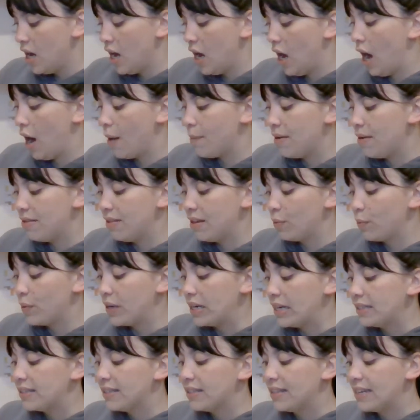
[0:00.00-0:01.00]
And then
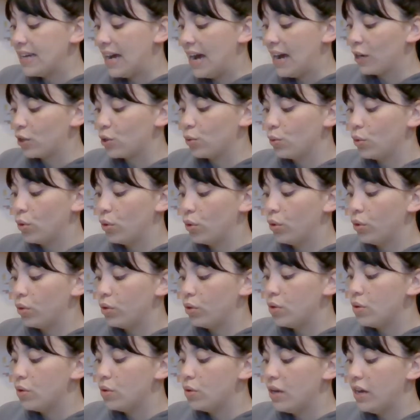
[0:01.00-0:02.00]
we get to the
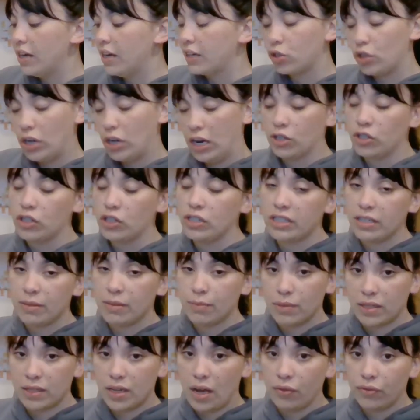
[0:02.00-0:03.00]
actual extractions
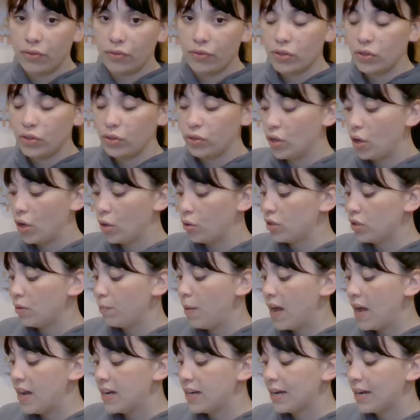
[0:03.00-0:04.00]
themselves. So
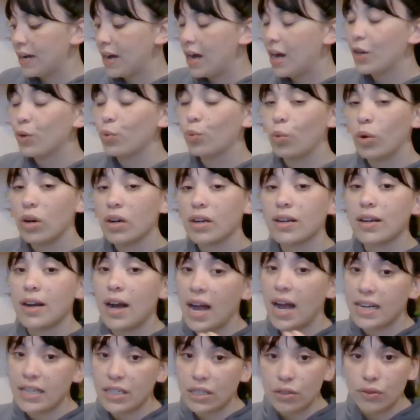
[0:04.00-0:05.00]
depending on what
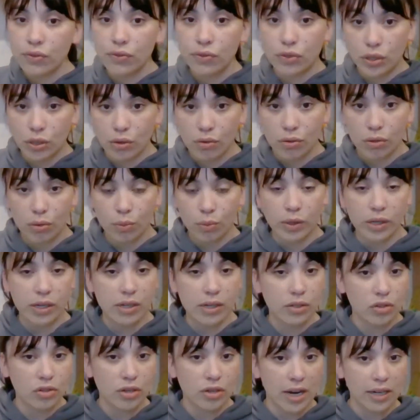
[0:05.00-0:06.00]
kind of tooth we're
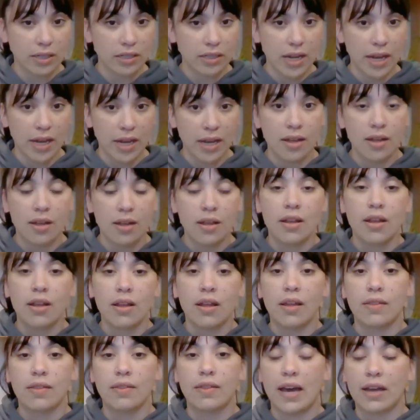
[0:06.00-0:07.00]
extracting,
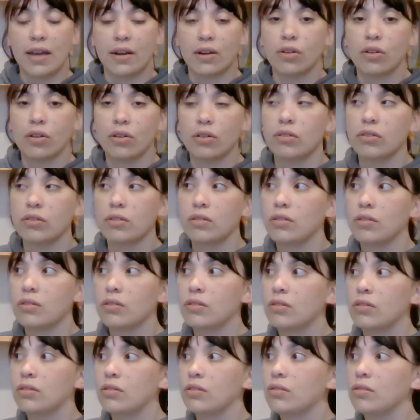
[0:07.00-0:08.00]
that'll
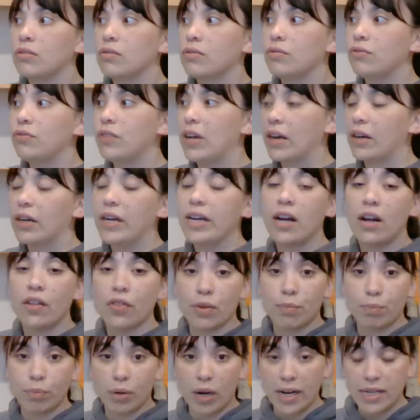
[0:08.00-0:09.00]
vary on
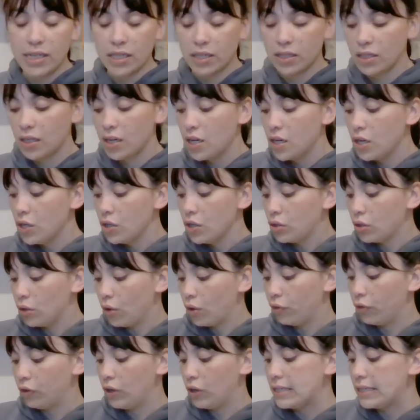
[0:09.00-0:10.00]
the price.
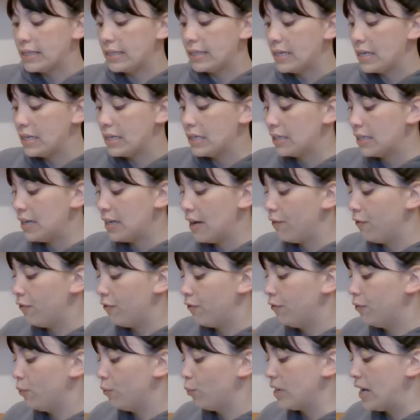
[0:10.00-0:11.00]
So for instance, if
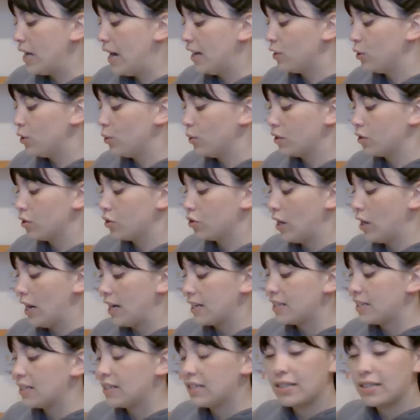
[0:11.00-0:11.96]
we had to extract an